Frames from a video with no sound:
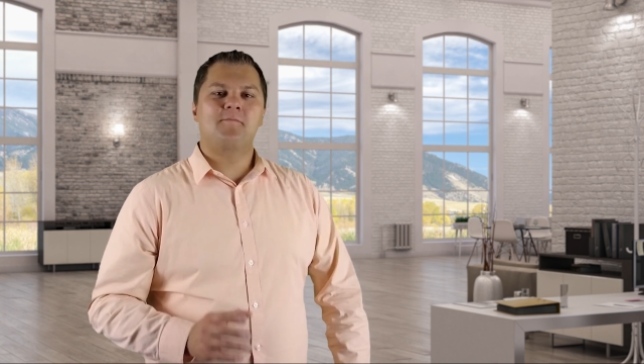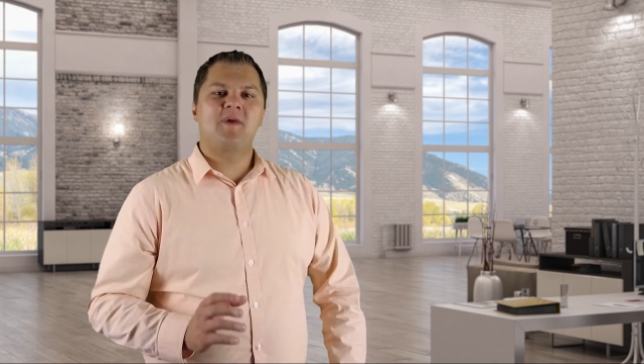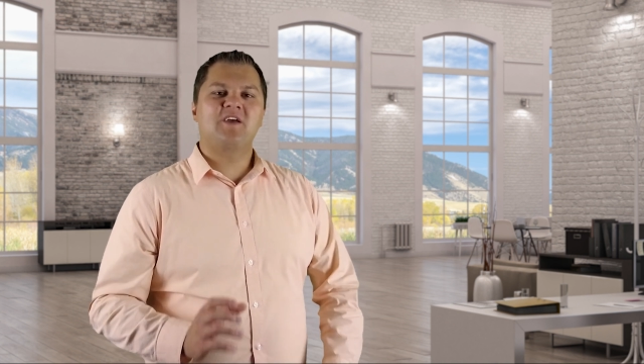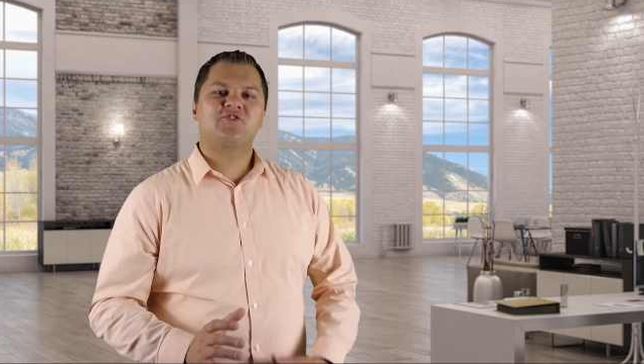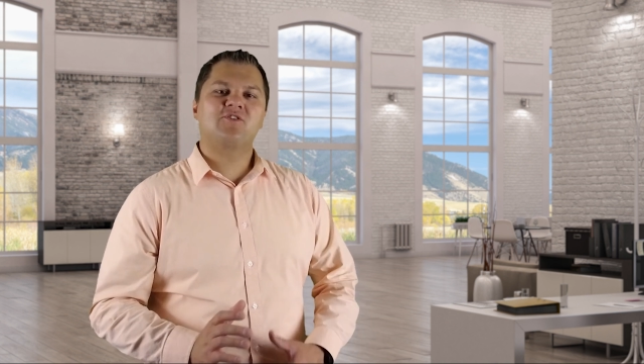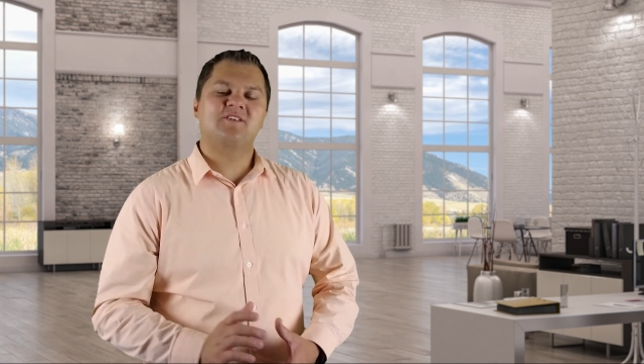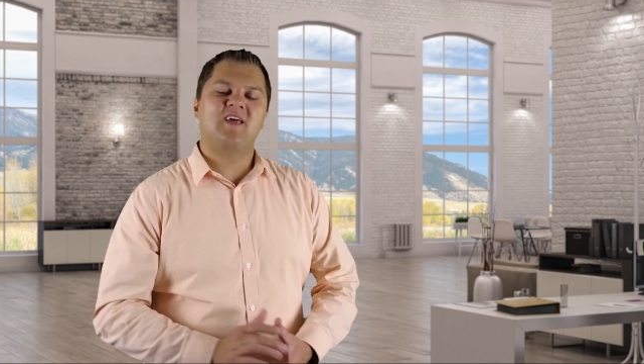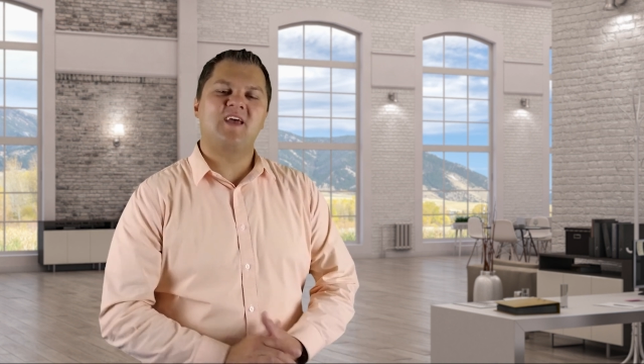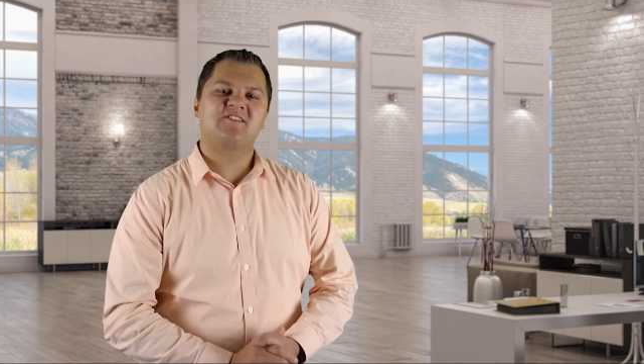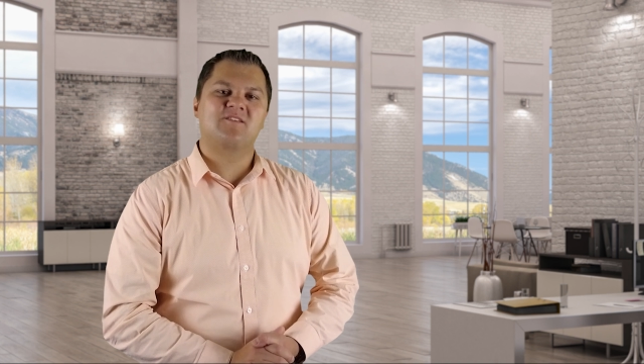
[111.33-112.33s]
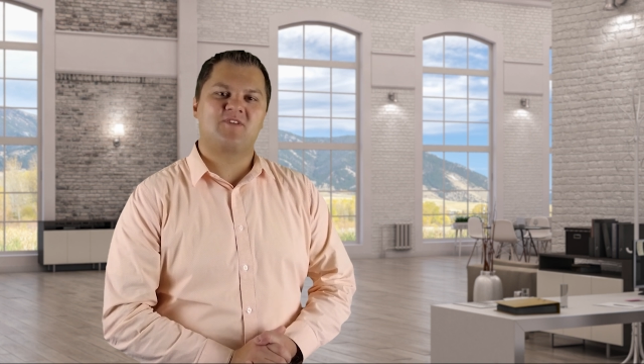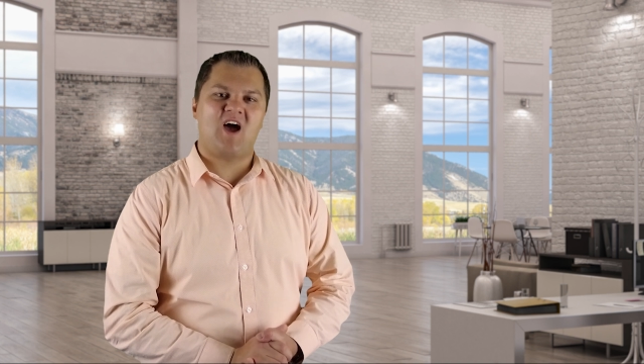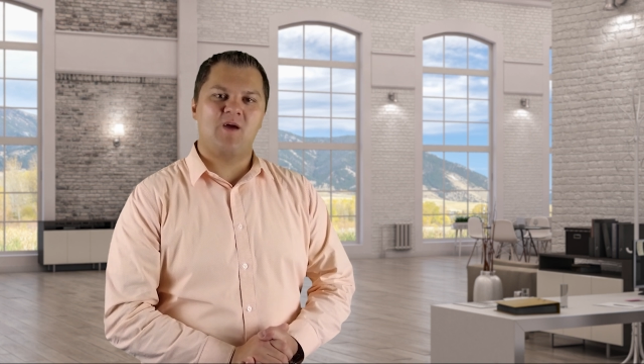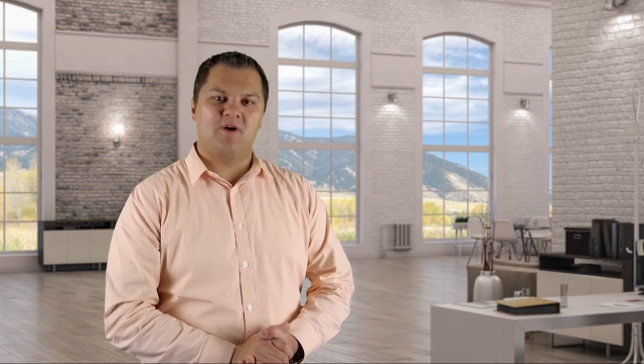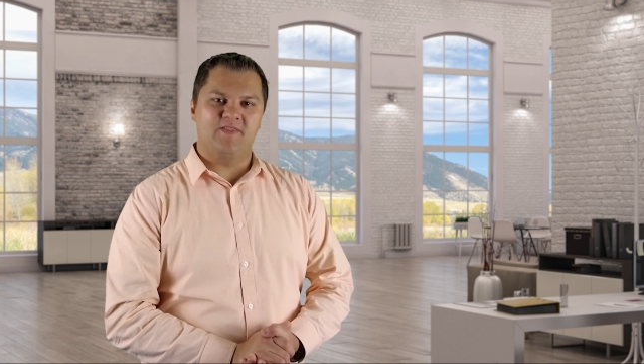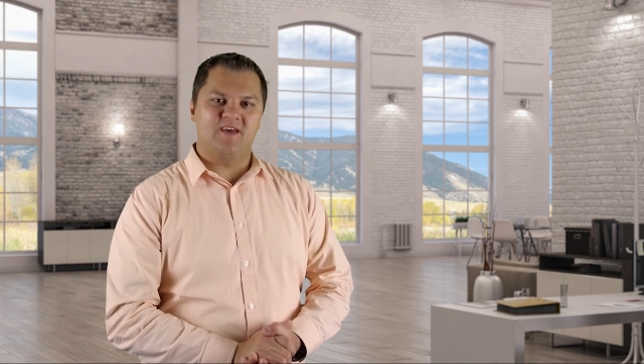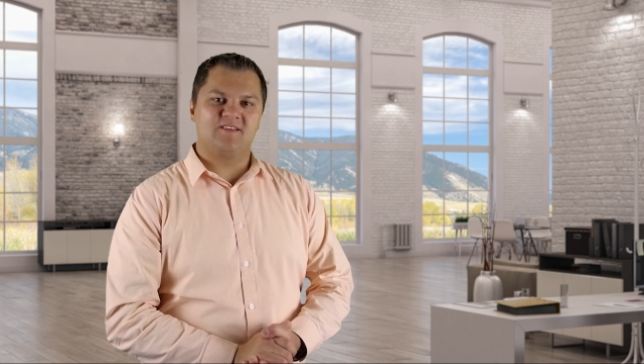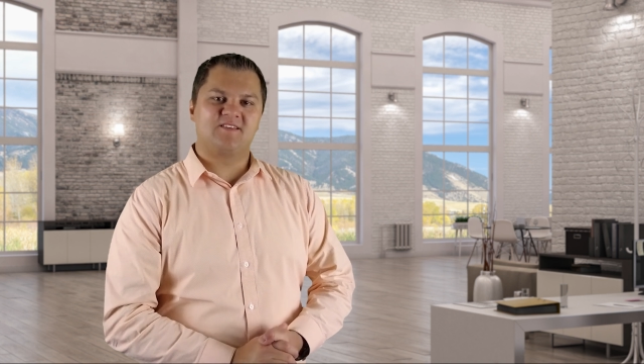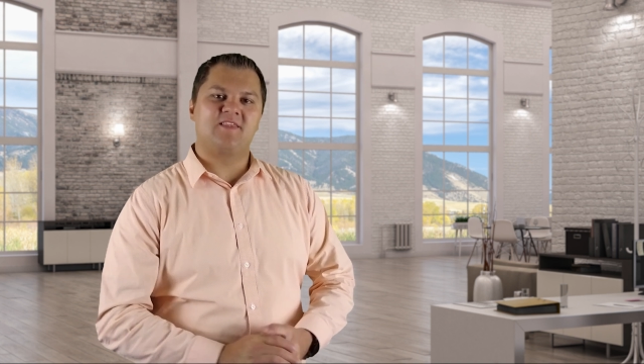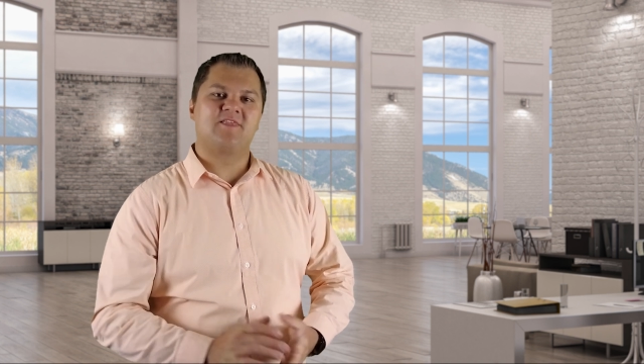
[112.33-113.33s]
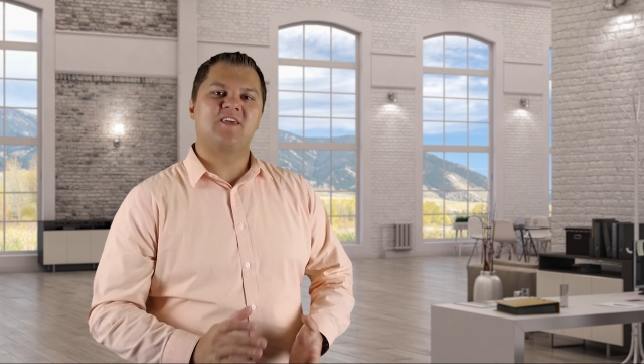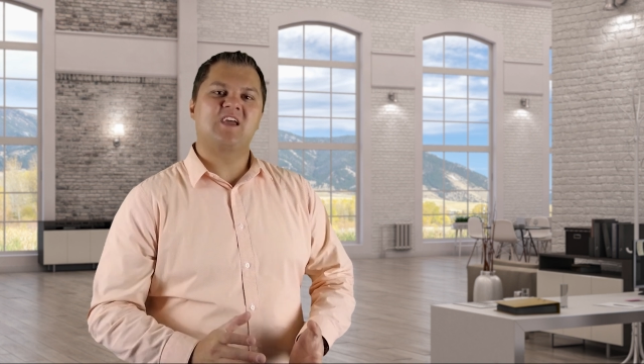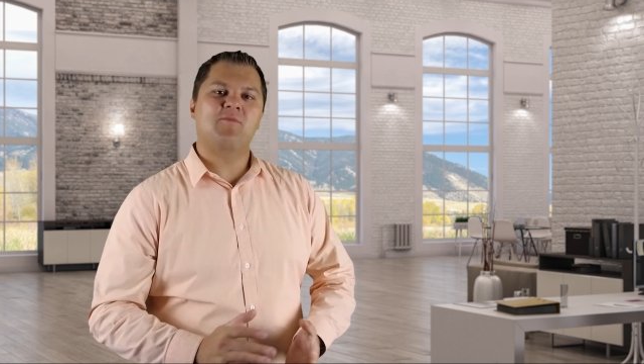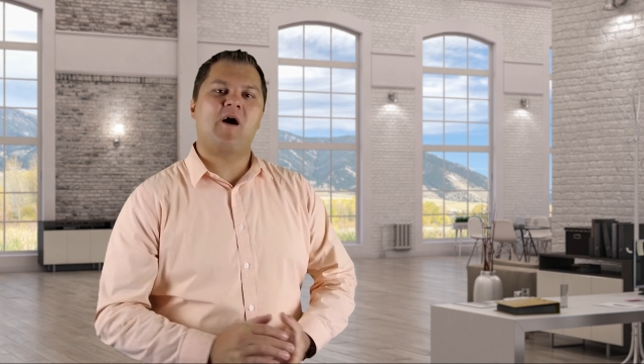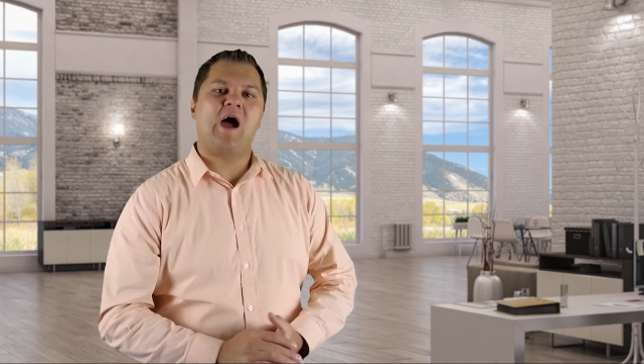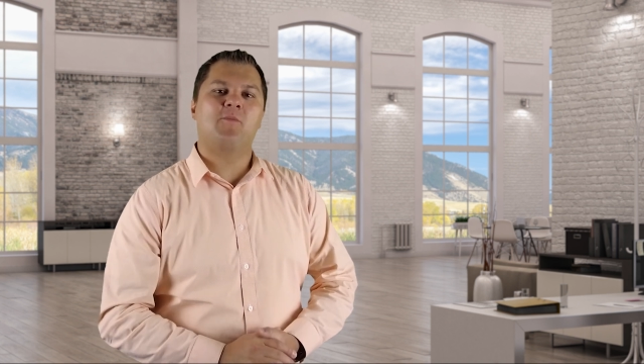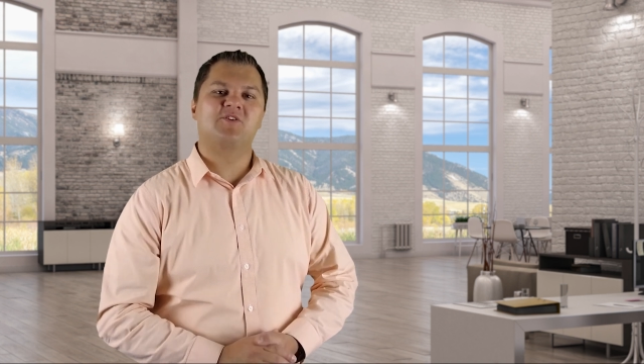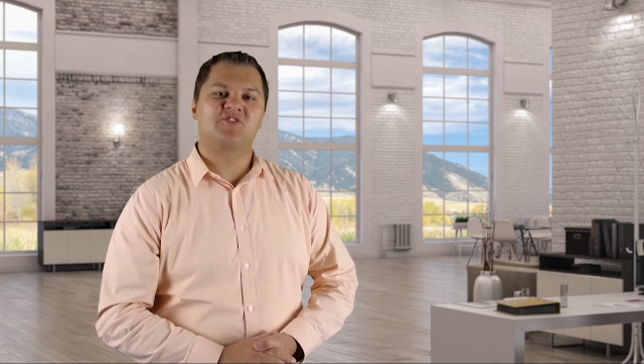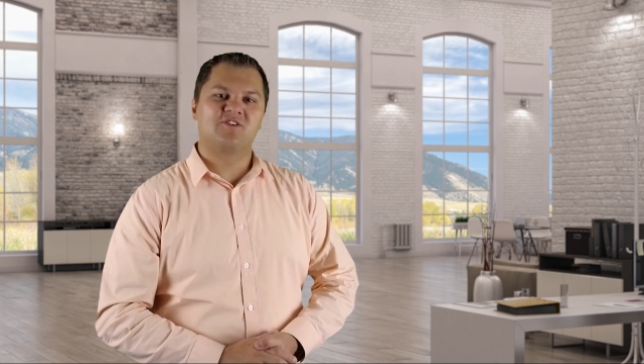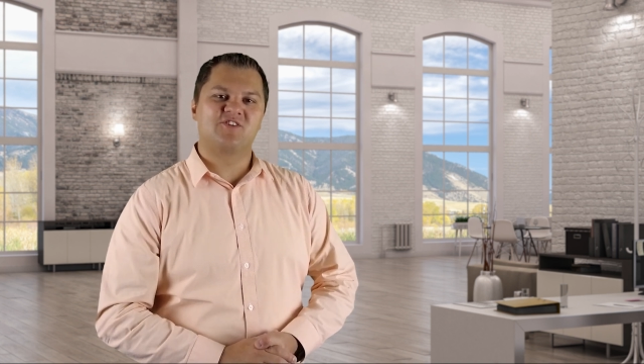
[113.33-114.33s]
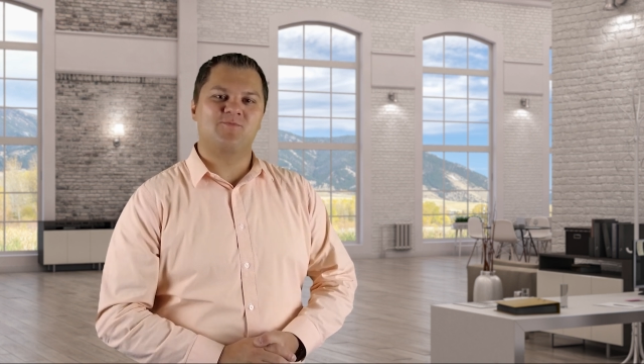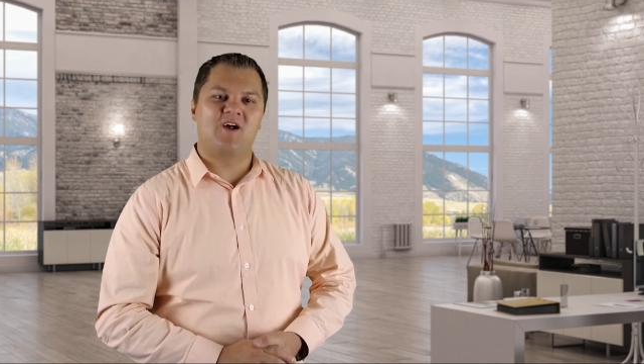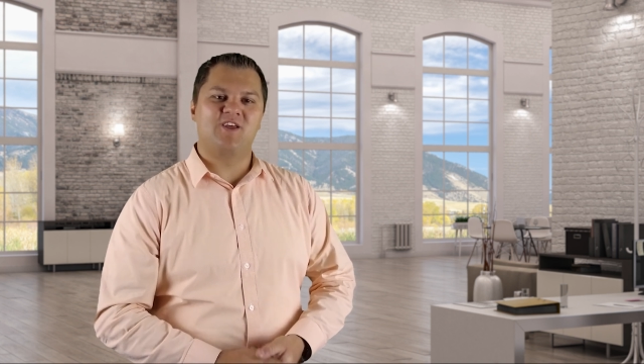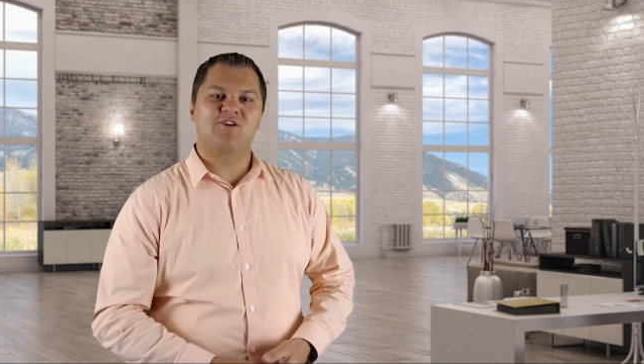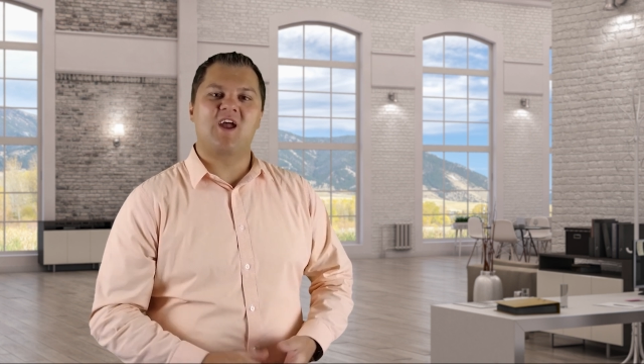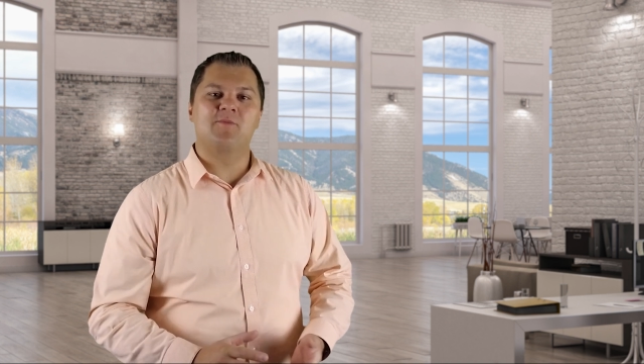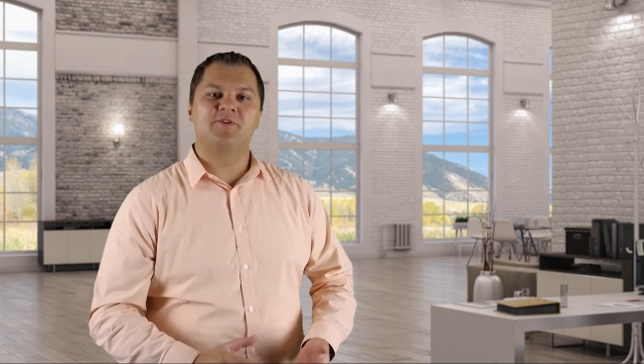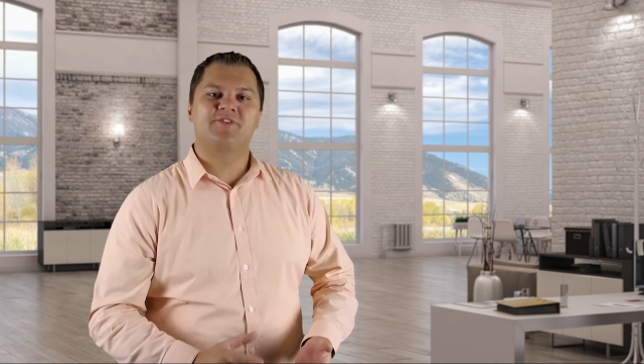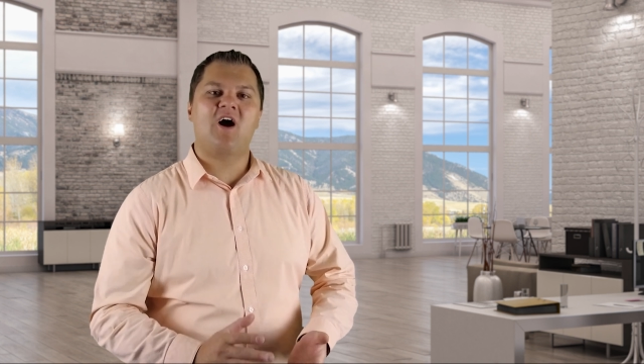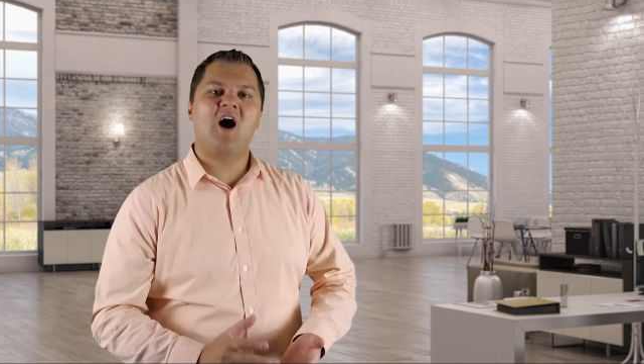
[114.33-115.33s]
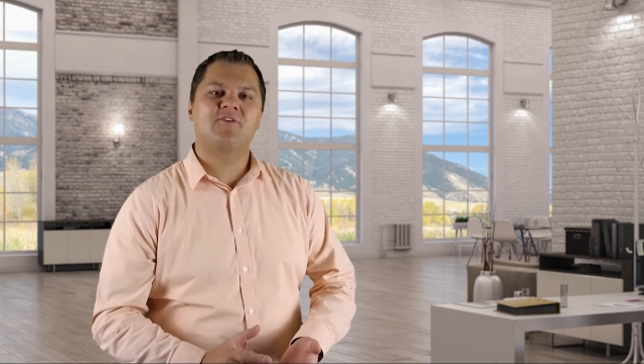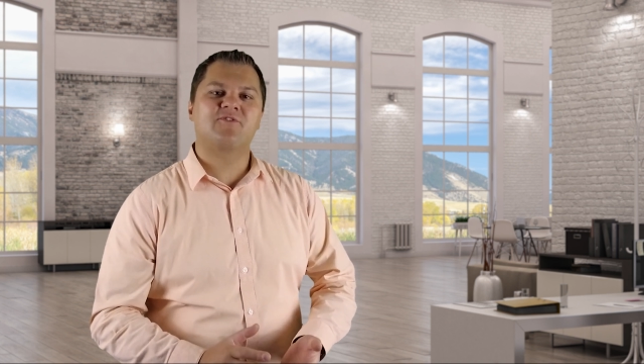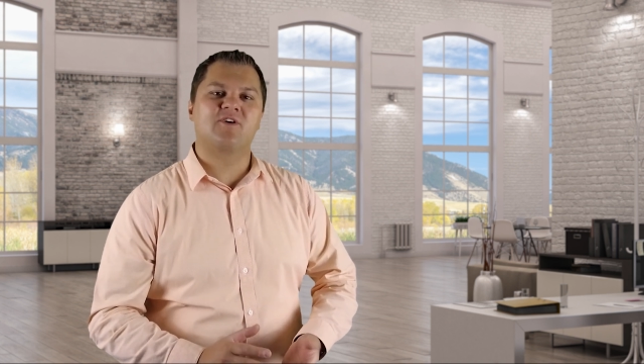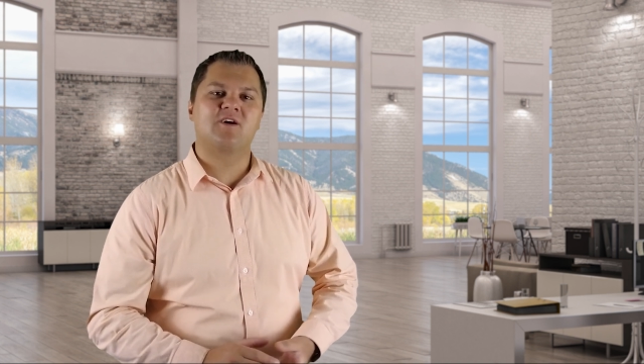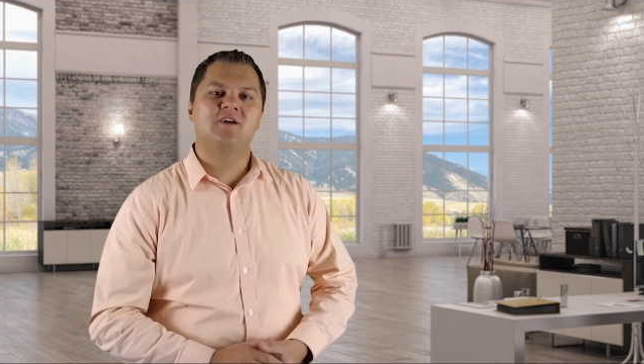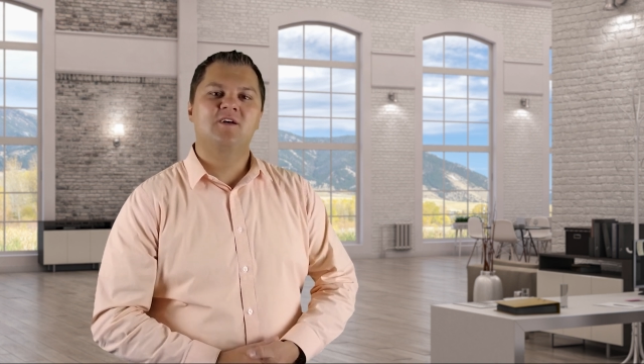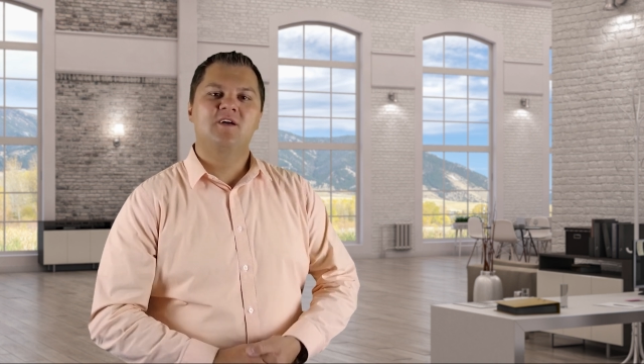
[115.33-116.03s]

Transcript: make sure and take some time on this and think about how much earnest money you're able to offer.